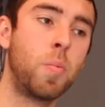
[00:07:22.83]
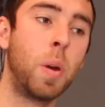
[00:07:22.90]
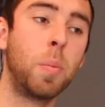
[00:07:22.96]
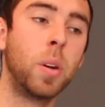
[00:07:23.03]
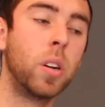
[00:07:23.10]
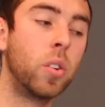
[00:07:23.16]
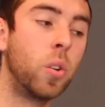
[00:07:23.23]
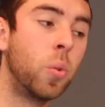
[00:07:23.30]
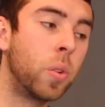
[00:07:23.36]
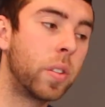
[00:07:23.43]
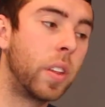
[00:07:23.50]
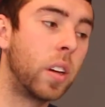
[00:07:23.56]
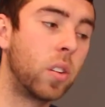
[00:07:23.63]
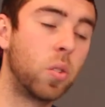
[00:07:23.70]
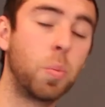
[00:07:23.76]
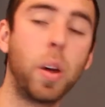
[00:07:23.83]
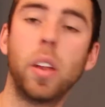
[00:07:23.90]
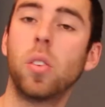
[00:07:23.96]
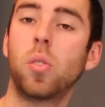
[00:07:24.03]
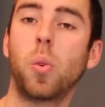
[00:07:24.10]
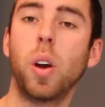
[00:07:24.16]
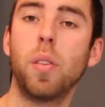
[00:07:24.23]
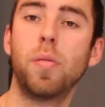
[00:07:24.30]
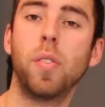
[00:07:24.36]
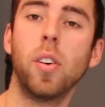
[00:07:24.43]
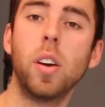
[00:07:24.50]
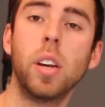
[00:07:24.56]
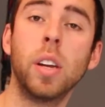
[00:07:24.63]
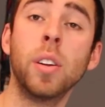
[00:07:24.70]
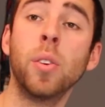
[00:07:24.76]
Maybe you're doing things by the square
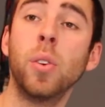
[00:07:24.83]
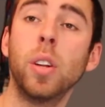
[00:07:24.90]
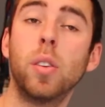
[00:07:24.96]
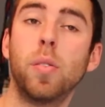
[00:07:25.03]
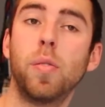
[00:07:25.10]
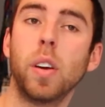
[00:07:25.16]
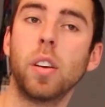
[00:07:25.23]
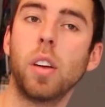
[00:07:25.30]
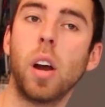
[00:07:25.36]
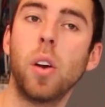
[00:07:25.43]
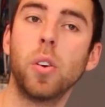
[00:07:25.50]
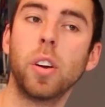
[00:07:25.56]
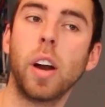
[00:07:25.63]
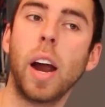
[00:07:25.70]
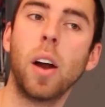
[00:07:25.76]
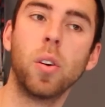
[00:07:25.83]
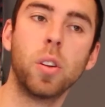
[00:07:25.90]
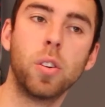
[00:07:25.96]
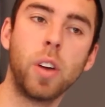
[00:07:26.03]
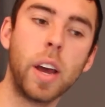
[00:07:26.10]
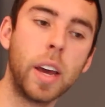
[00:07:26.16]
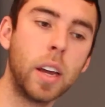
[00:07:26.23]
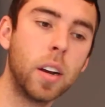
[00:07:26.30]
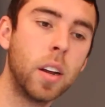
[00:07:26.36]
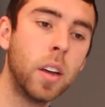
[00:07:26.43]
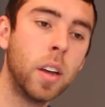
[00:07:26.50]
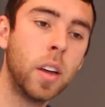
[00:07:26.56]
foot and you need to figure out your hourly rate.